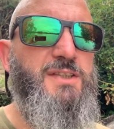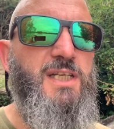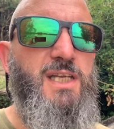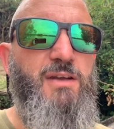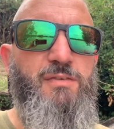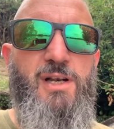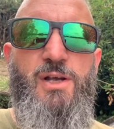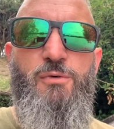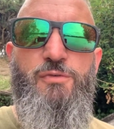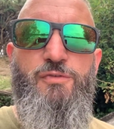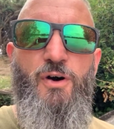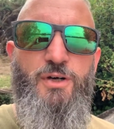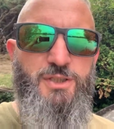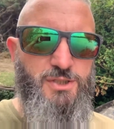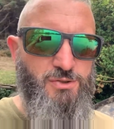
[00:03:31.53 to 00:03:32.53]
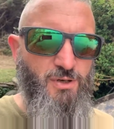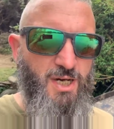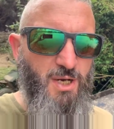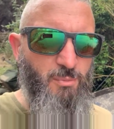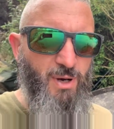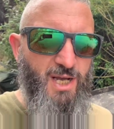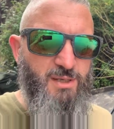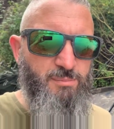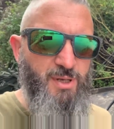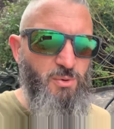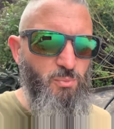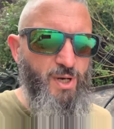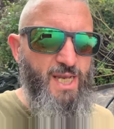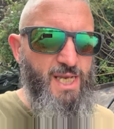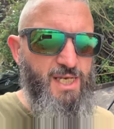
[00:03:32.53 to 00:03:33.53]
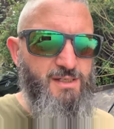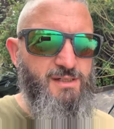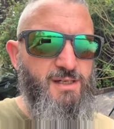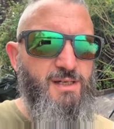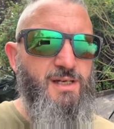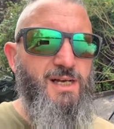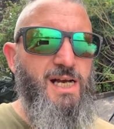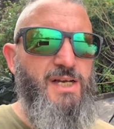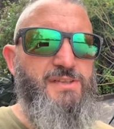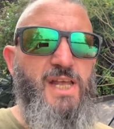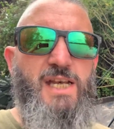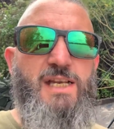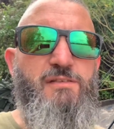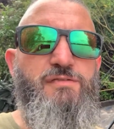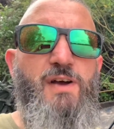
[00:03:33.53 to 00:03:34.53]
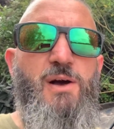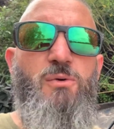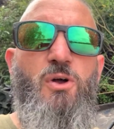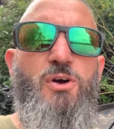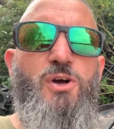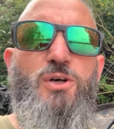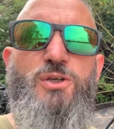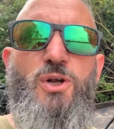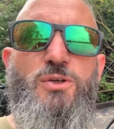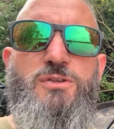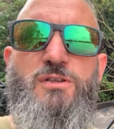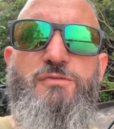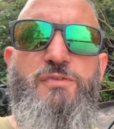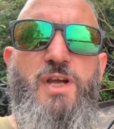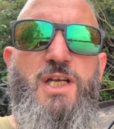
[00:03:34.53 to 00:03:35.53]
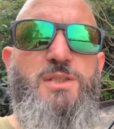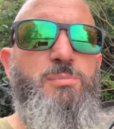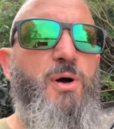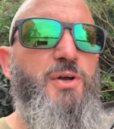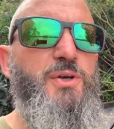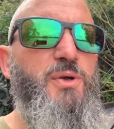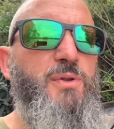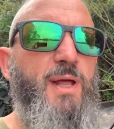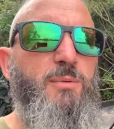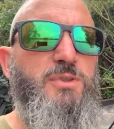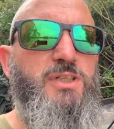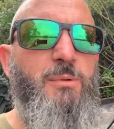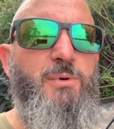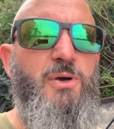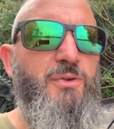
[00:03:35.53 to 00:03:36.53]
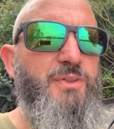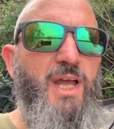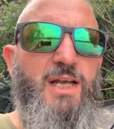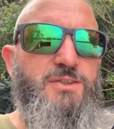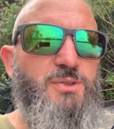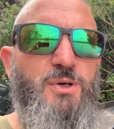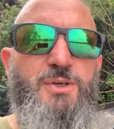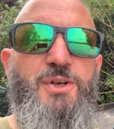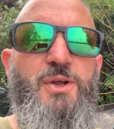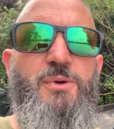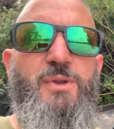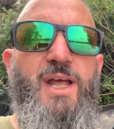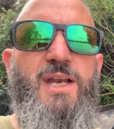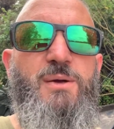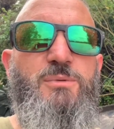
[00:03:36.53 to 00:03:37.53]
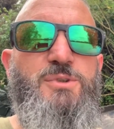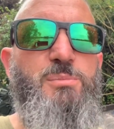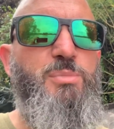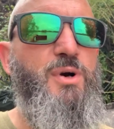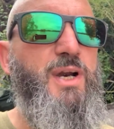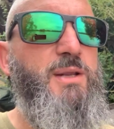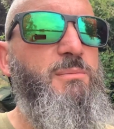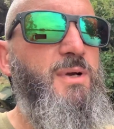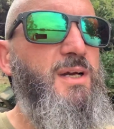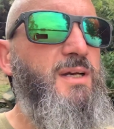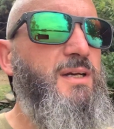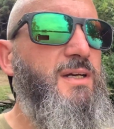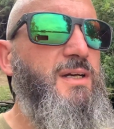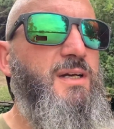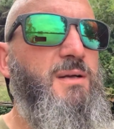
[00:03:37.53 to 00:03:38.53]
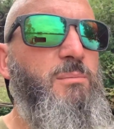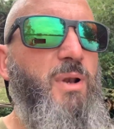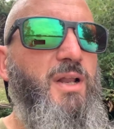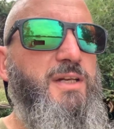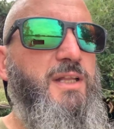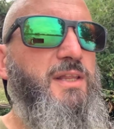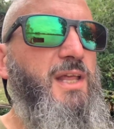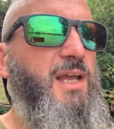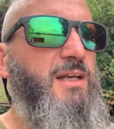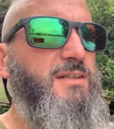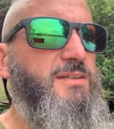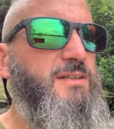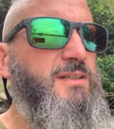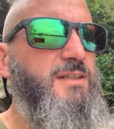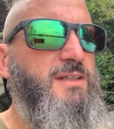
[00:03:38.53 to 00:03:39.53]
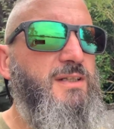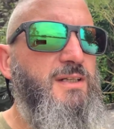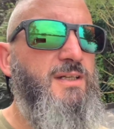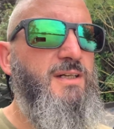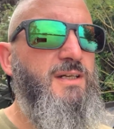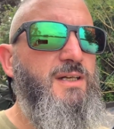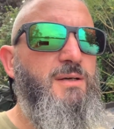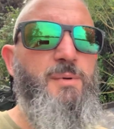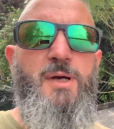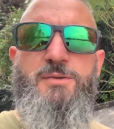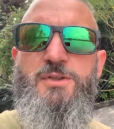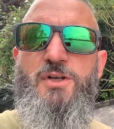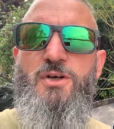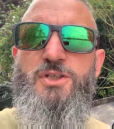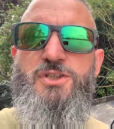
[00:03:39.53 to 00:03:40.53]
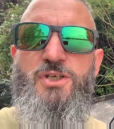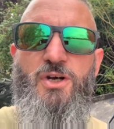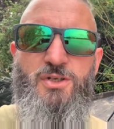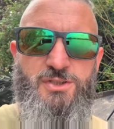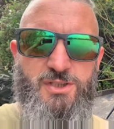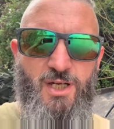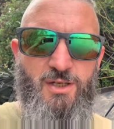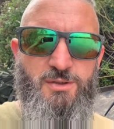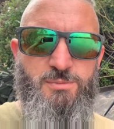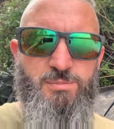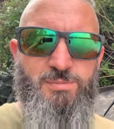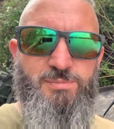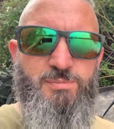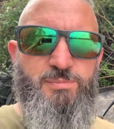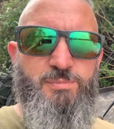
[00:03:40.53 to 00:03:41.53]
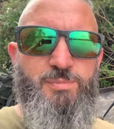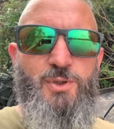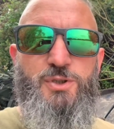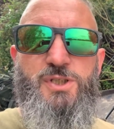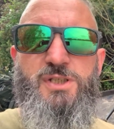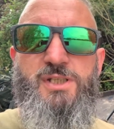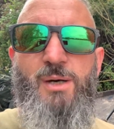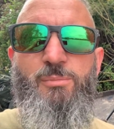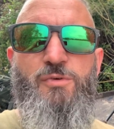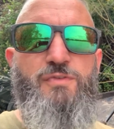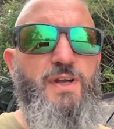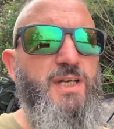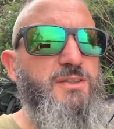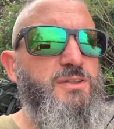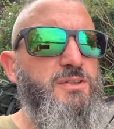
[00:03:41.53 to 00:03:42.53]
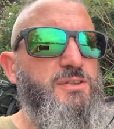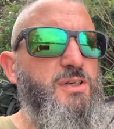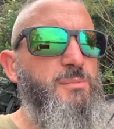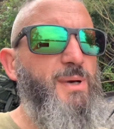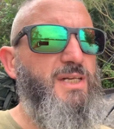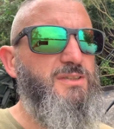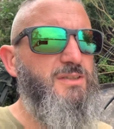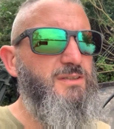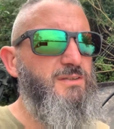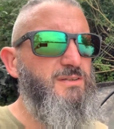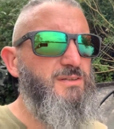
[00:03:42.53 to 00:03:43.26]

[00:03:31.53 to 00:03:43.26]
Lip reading: It gave a little fight straight away, a bit weird. And then it felt like I'd lost the fish, but I knew there was something on there, so I knew then it was a bream. Bloody things. But it was a nice size though, pushing double figures I should imagine.